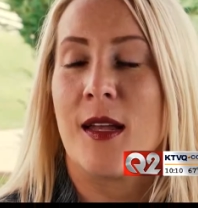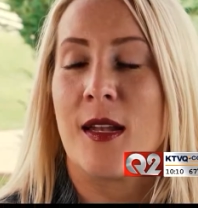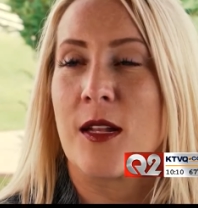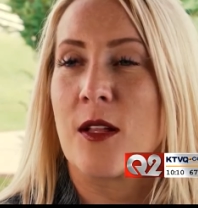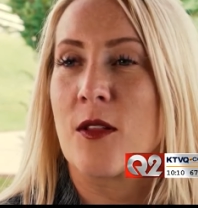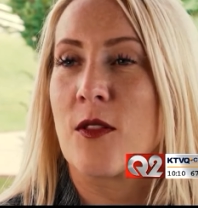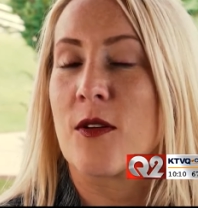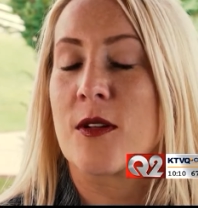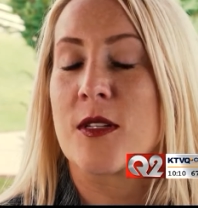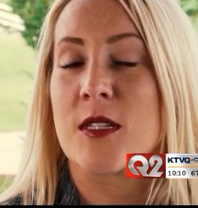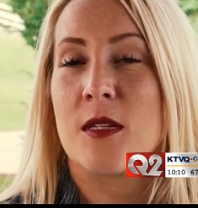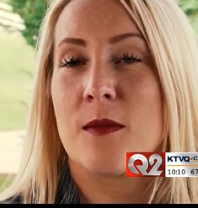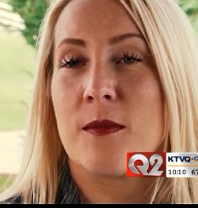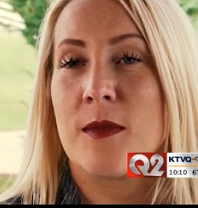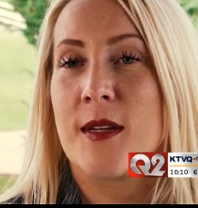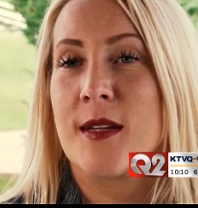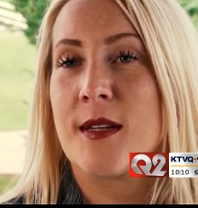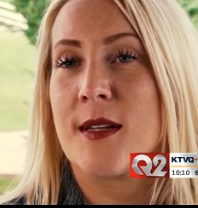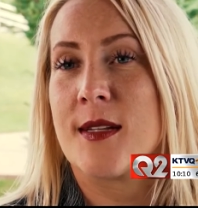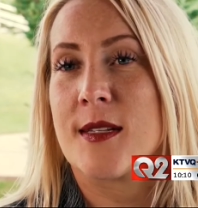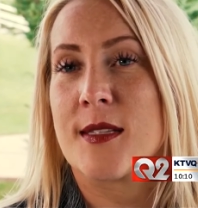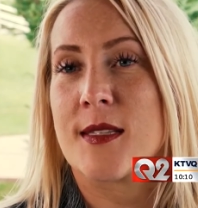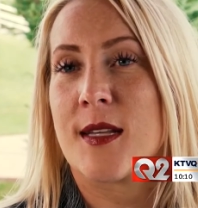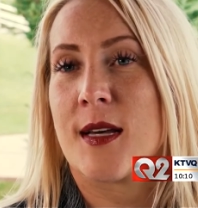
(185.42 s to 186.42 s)
And he looked at me,
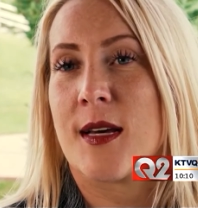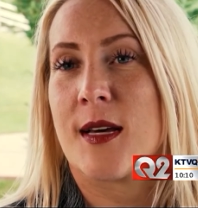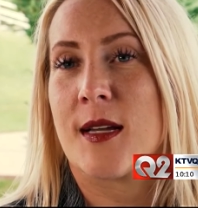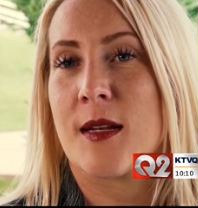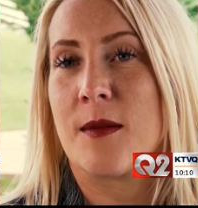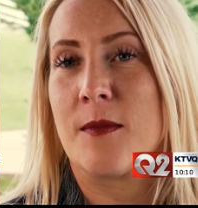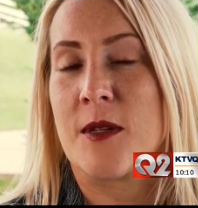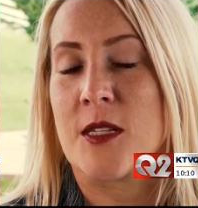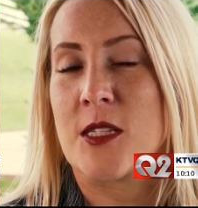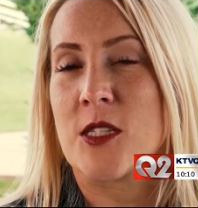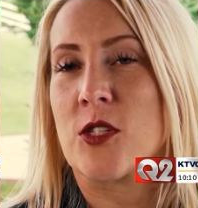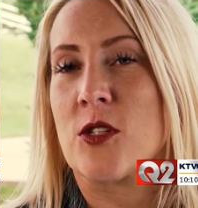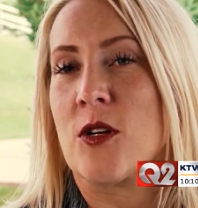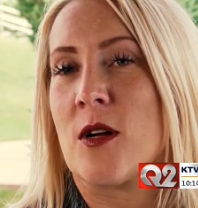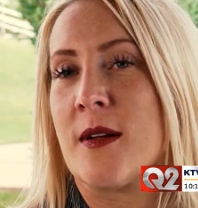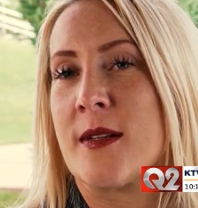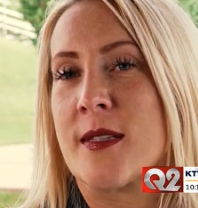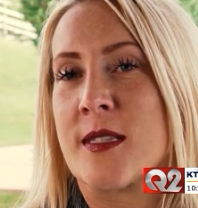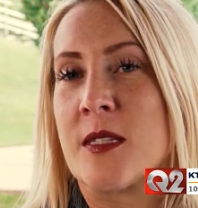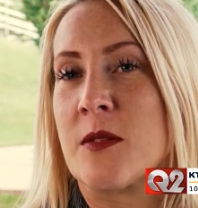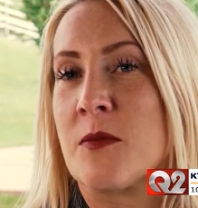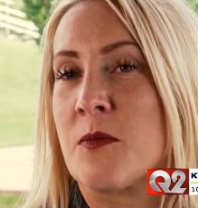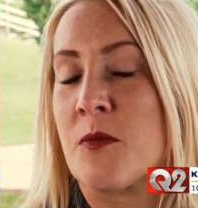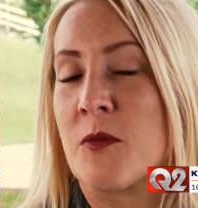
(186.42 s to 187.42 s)
and he said, Miss
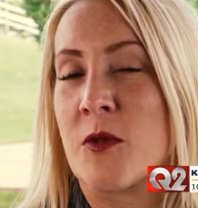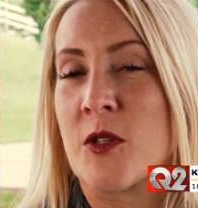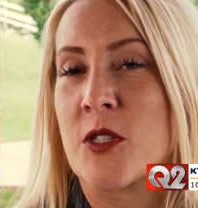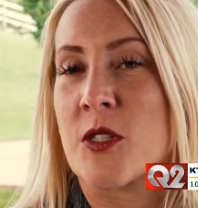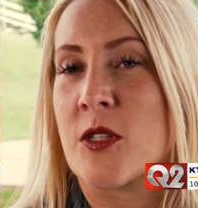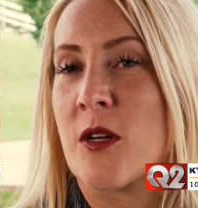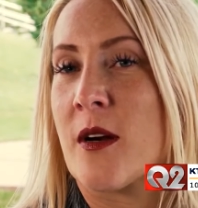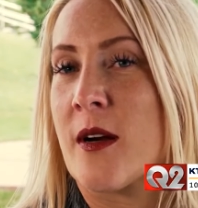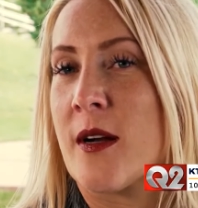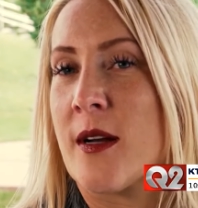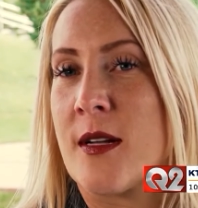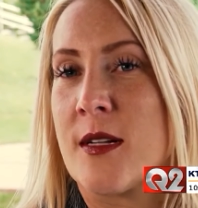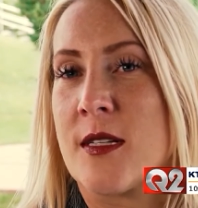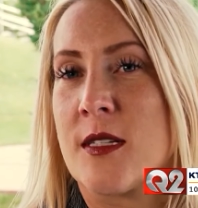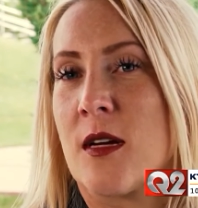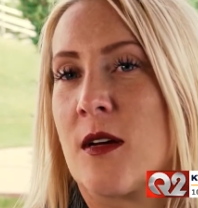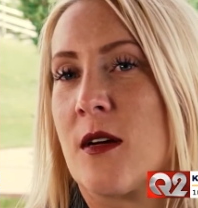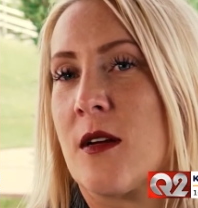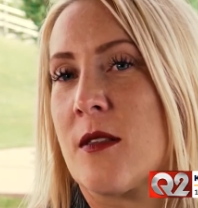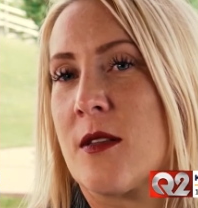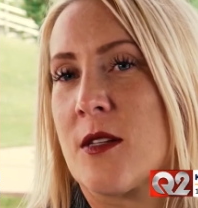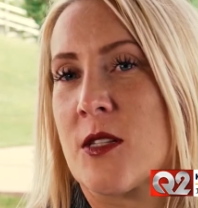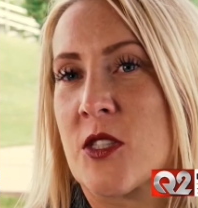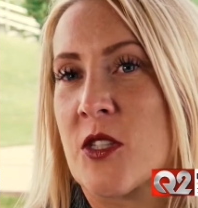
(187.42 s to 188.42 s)
Johnson, we're sorry to
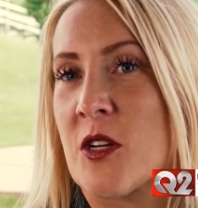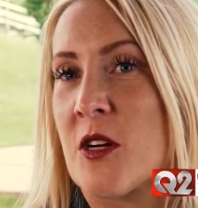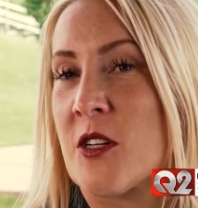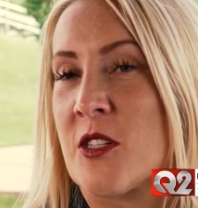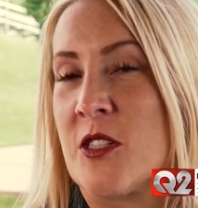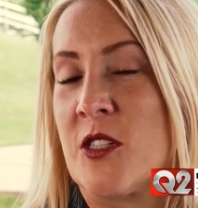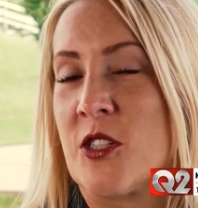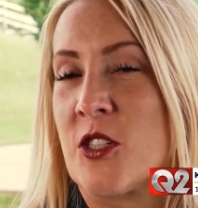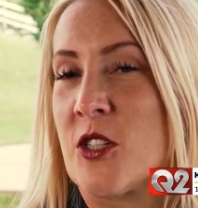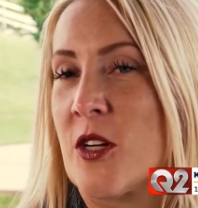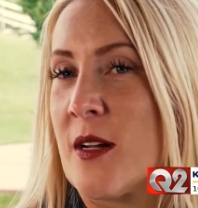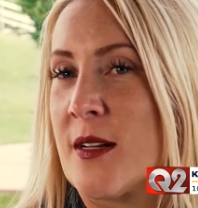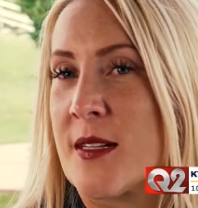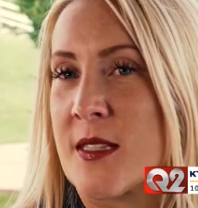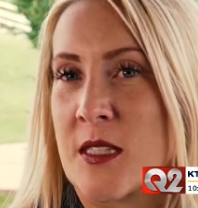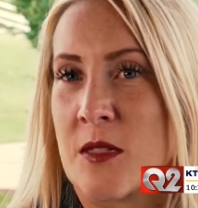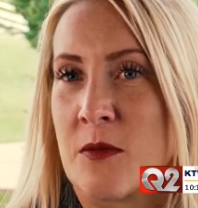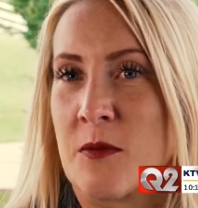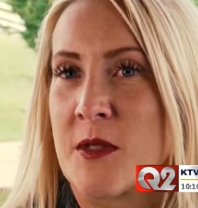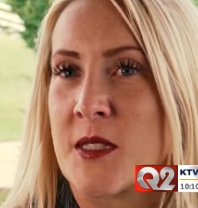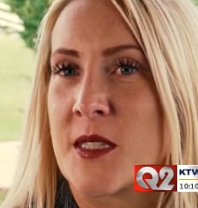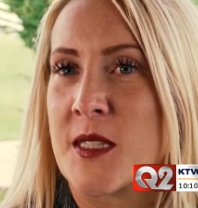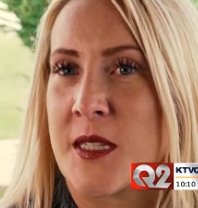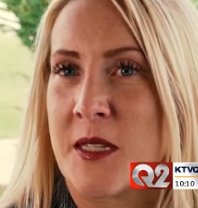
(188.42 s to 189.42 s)
tell you that Sergeant
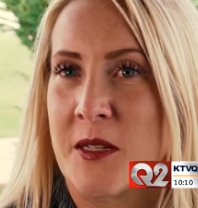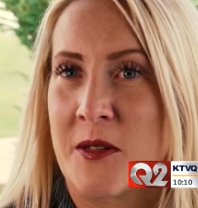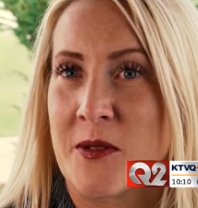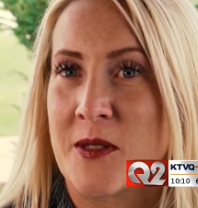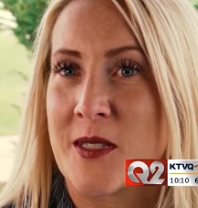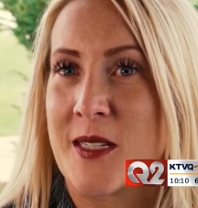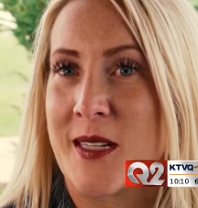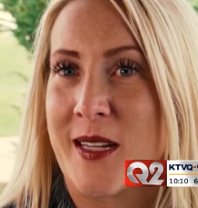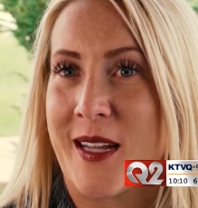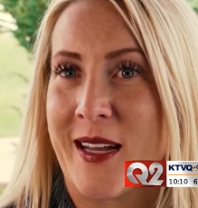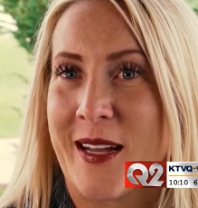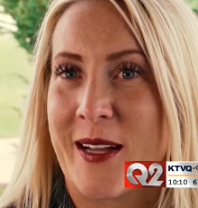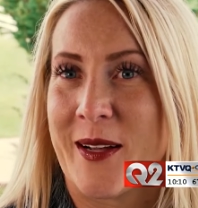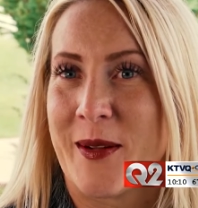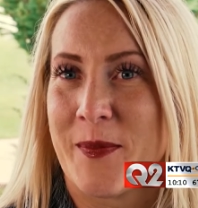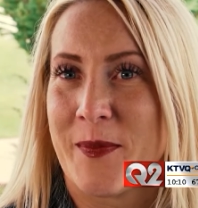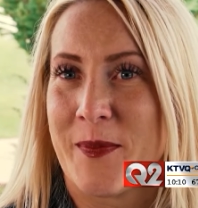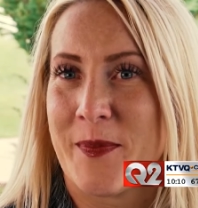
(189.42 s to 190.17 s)
Johnson was killed today.